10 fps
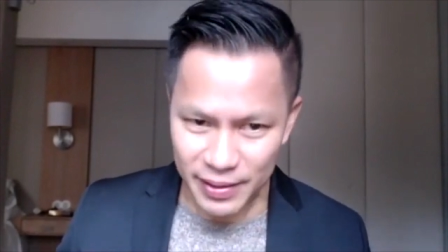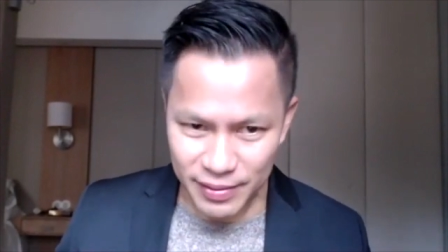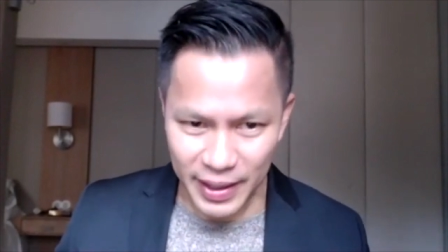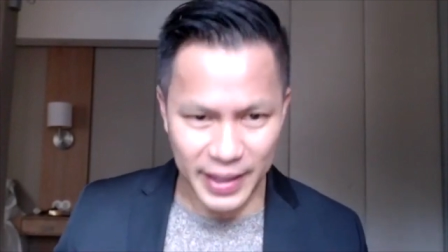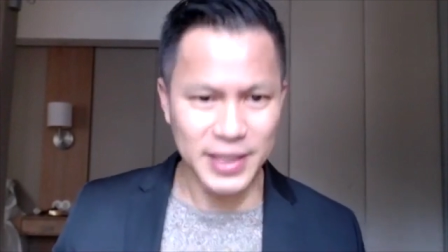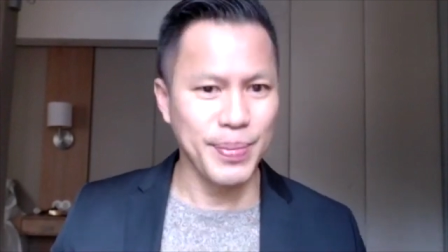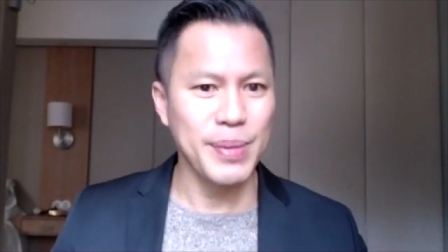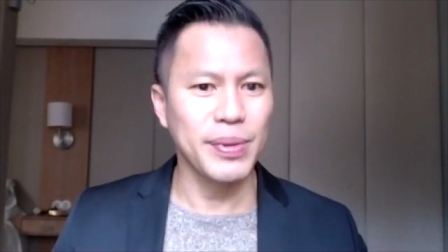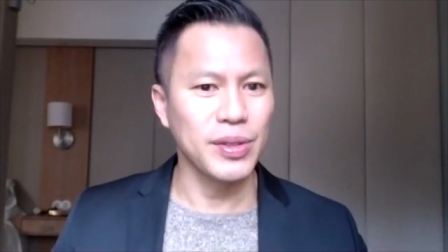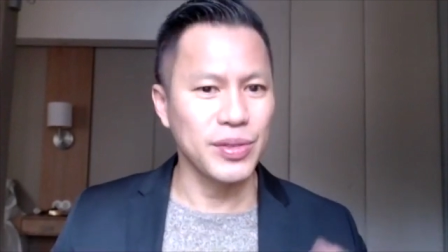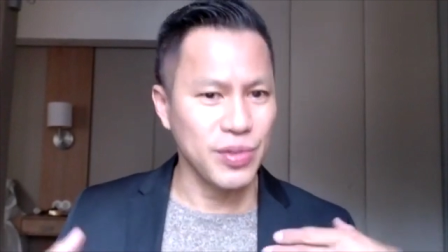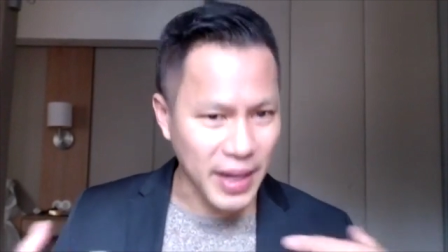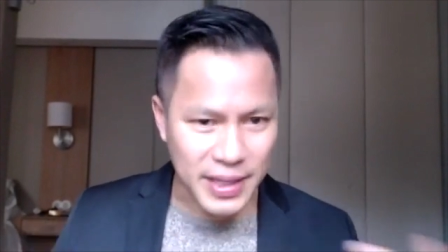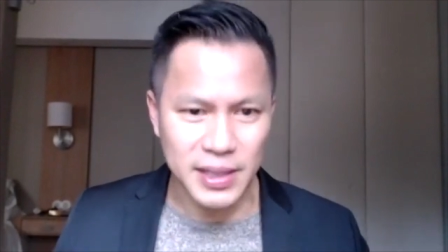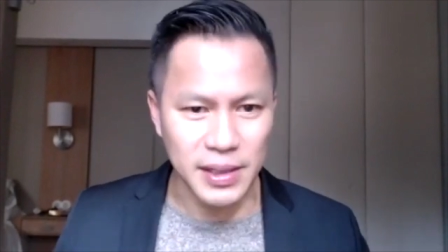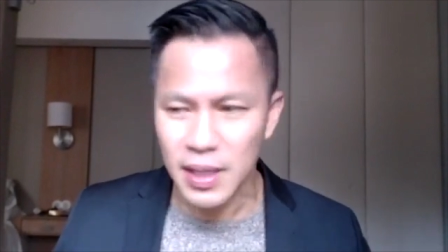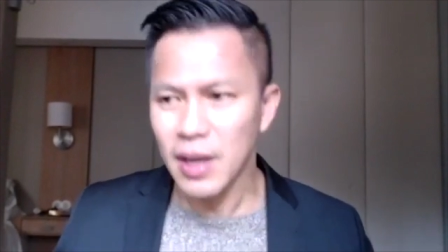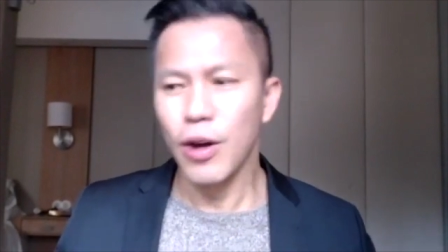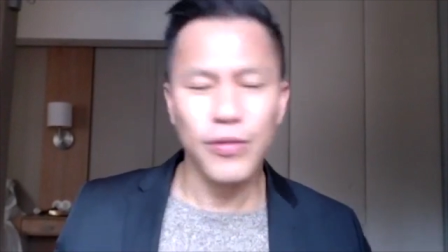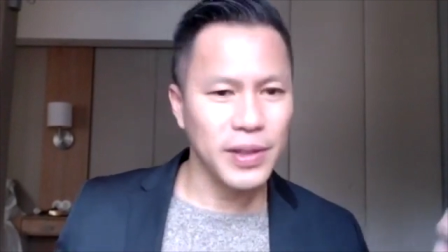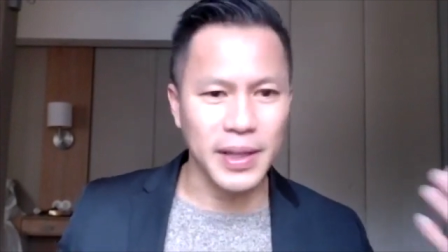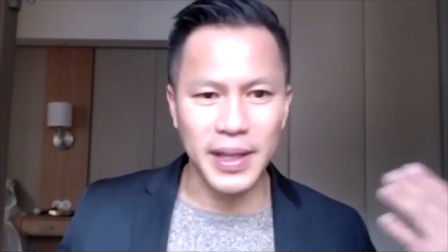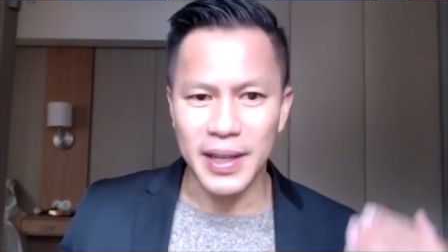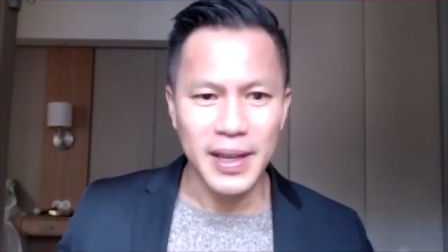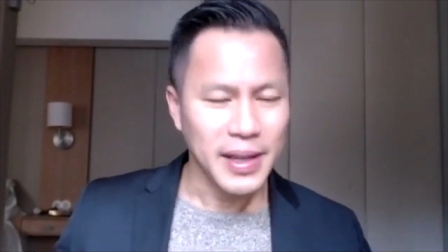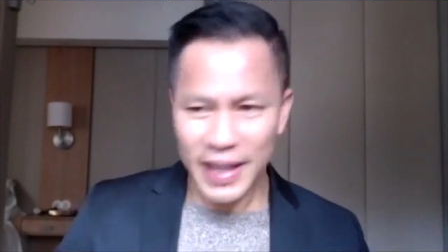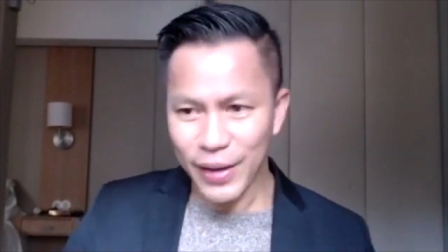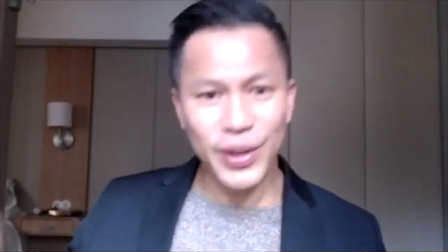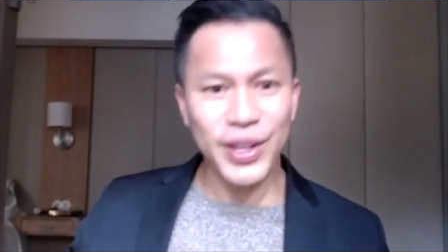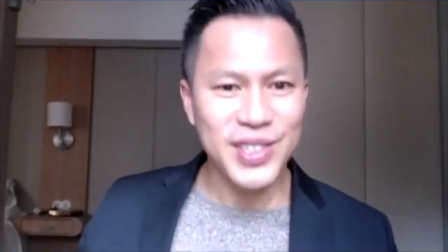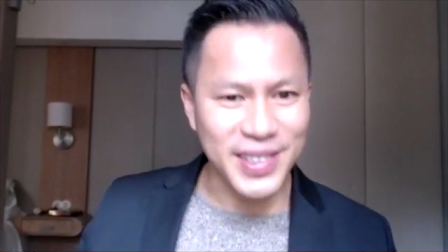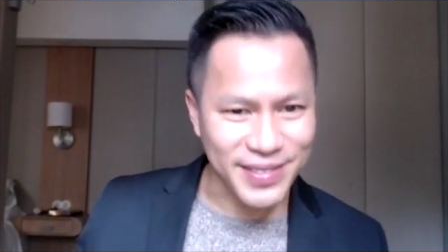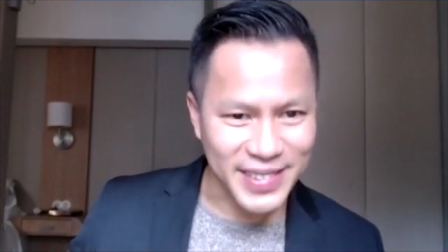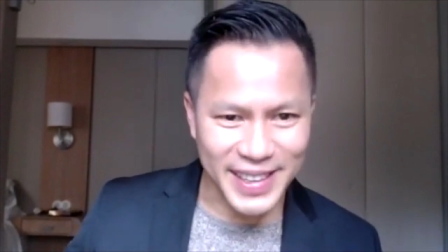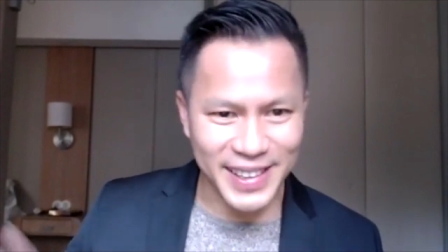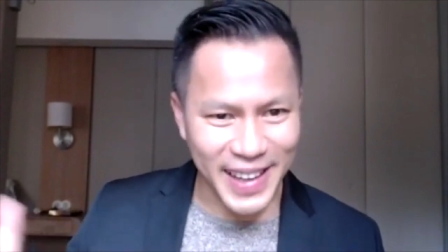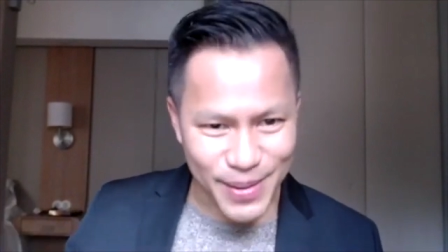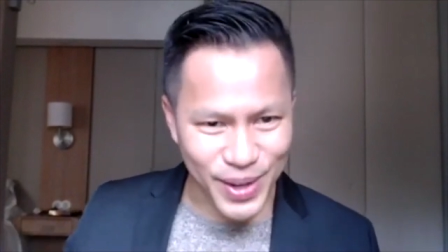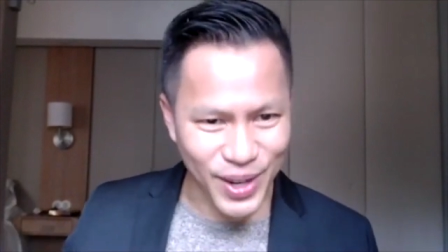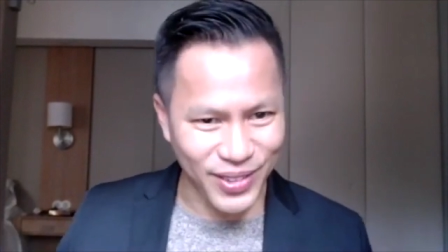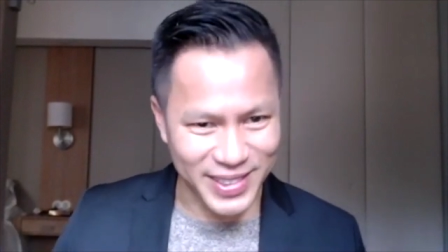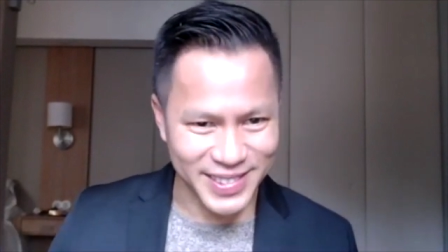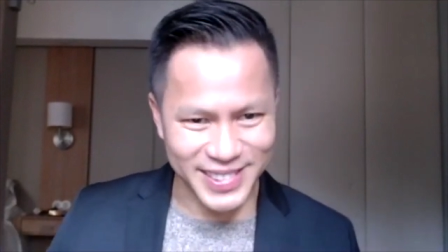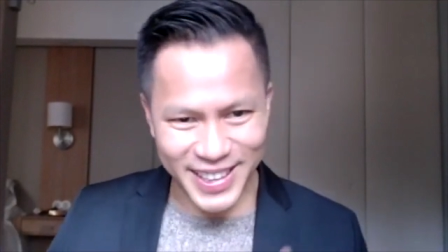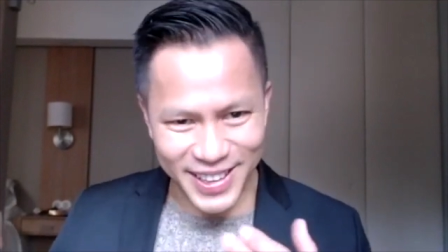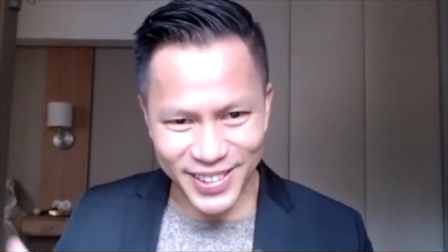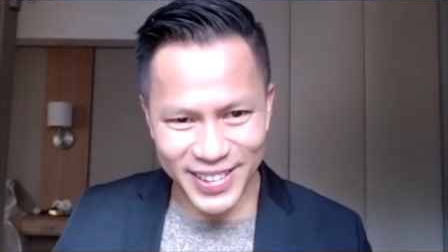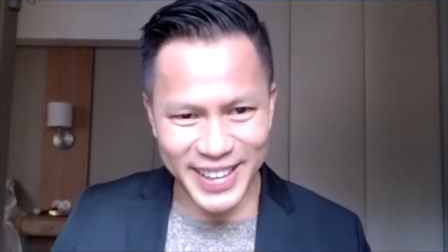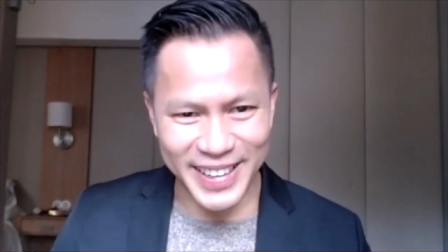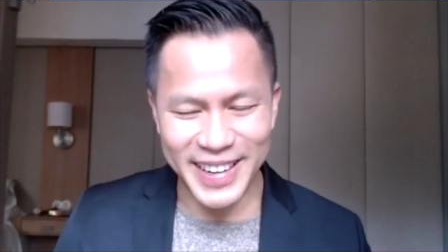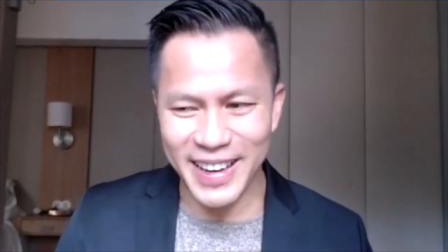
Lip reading: Right? It's people trying to hopefully get rich and get a Lambo, and